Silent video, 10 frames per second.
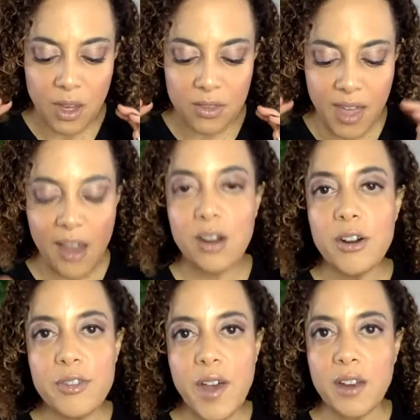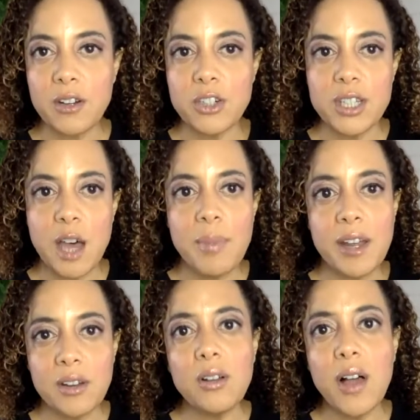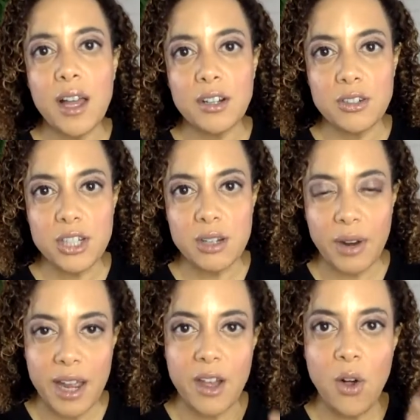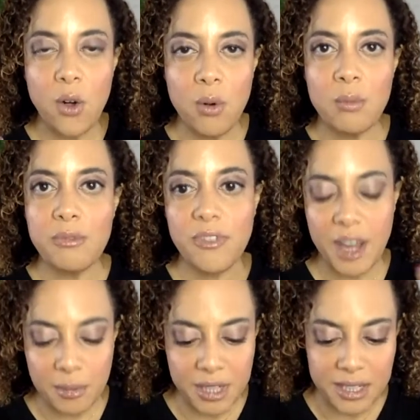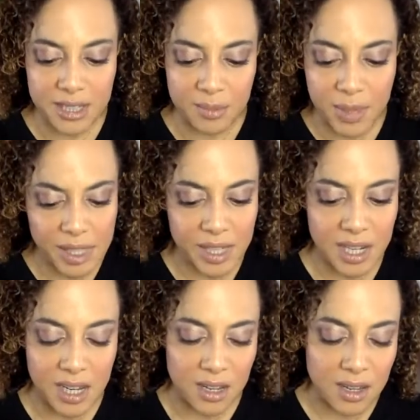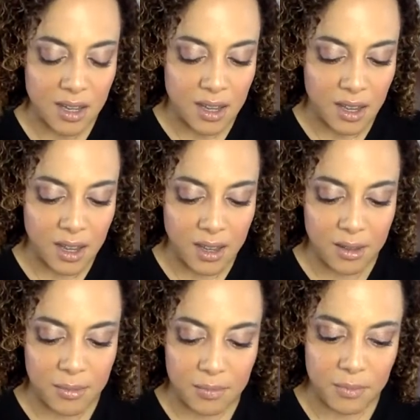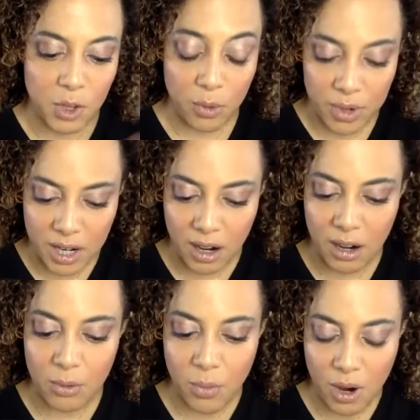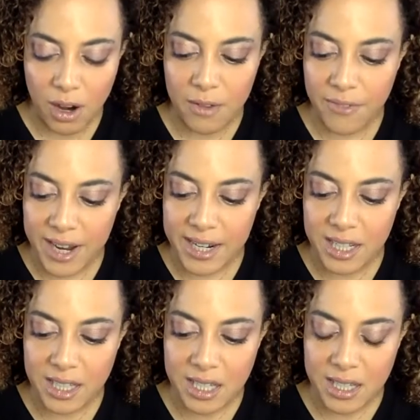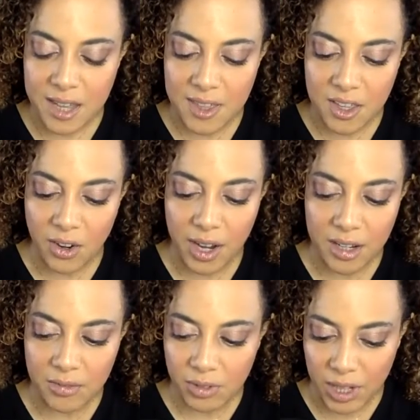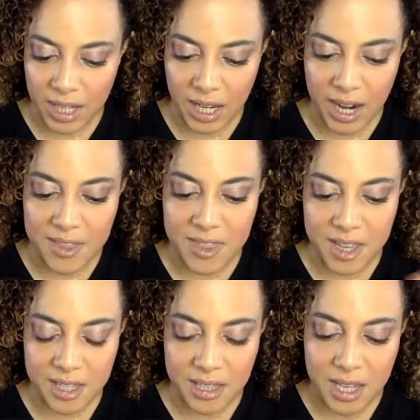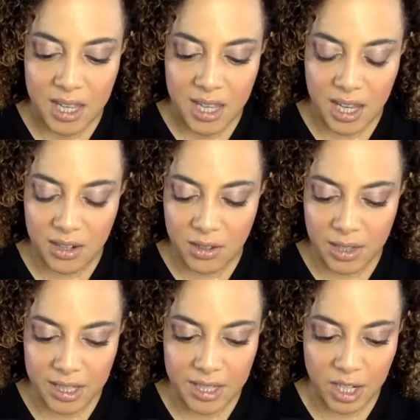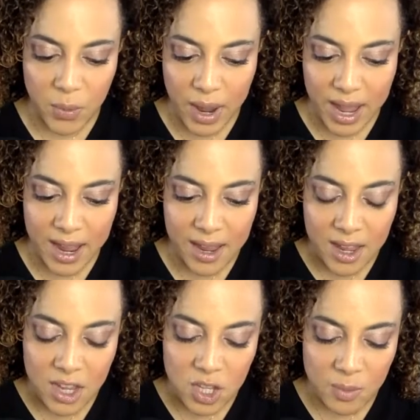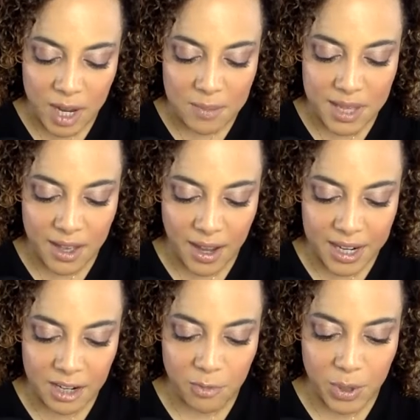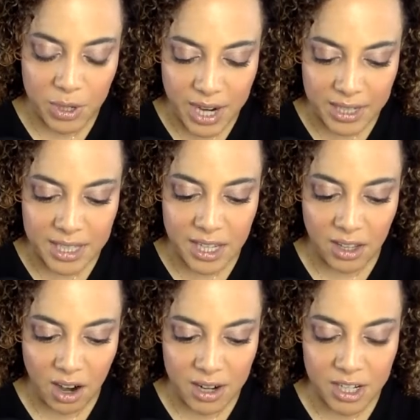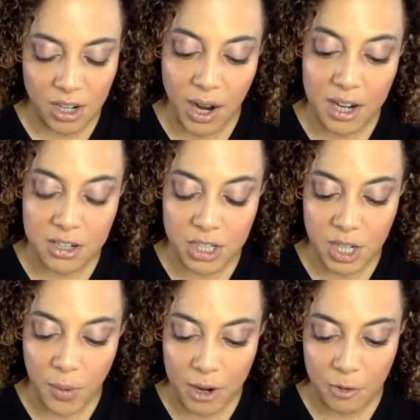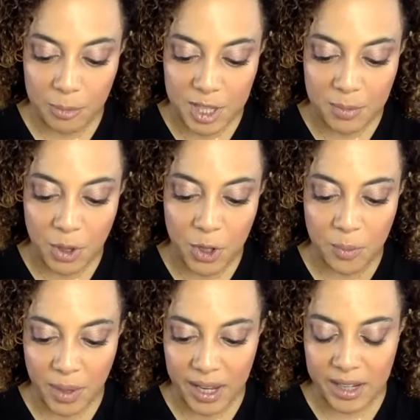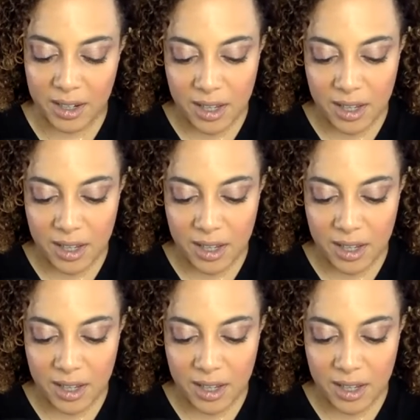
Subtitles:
that earth energy, that pentacle energy, right? Home, family, stability, career, work, finances. I think you're kind of looking at this in a holistic way. You might be kind of protecting and guarding your energy away from people who might,